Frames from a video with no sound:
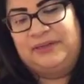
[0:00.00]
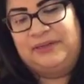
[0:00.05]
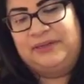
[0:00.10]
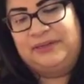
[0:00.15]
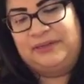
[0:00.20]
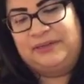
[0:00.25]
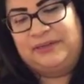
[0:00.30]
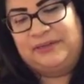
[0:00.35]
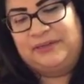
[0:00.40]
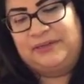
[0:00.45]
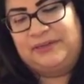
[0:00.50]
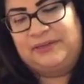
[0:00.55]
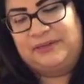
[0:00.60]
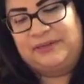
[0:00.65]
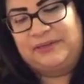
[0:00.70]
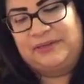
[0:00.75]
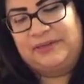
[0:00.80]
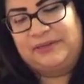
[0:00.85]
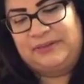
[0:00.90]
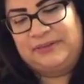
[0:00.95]

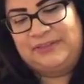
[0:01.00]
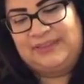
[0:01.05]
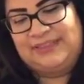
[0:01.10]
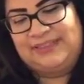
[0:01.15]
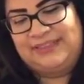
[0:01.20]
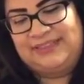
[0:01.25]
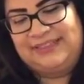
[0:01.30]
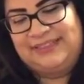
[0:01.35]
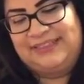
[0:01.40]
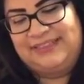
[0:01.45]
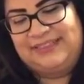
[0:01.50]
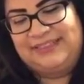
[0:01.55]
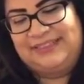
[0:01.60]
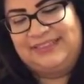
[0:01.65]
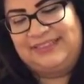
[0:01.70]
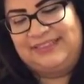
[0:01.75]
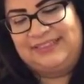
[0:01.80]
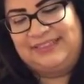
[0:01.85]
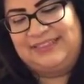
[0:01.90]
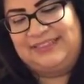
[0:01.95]

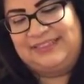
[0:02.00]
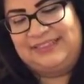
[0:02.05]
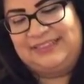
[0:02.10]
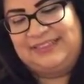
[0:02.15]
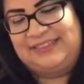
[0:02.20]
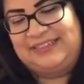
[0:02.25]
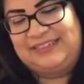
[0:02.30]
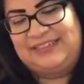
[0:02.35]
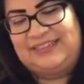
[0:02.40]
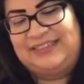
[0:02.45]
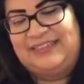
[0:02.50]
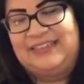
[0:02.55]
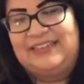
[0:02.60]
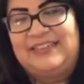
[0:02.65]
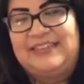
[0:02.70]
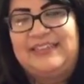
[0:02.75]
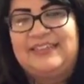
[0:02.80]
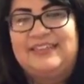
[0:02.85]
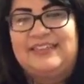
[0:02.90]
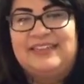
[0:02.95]

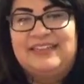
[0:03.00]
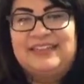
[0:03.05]
[no speech]